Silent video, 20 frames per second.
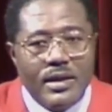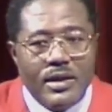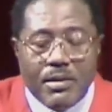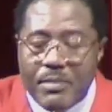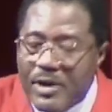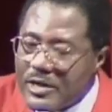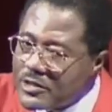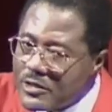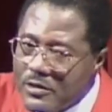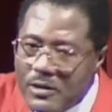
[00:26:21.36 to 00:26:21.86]
You
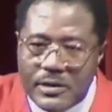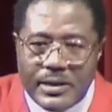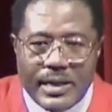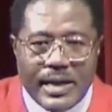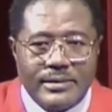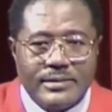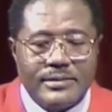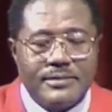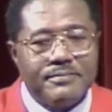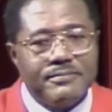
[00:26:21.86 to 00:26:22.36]
must know
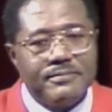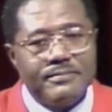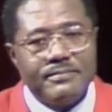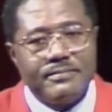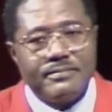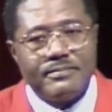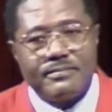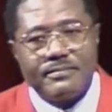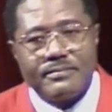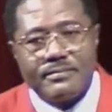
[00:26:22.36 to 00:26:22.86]
that.
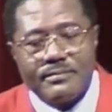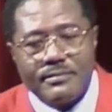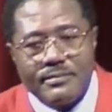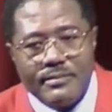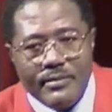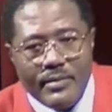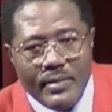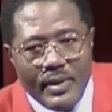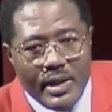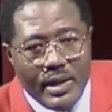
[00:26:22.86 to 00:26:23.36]

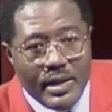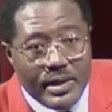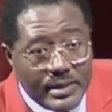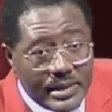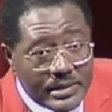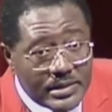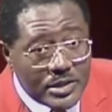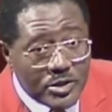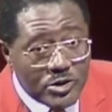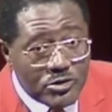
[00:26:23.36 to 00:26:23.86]

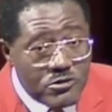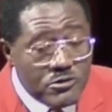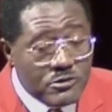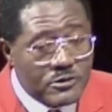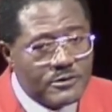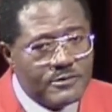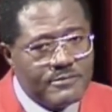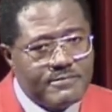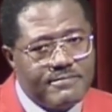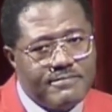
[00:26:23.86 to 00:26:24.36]
This is
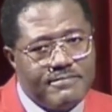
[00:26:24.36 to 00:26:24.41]
truth.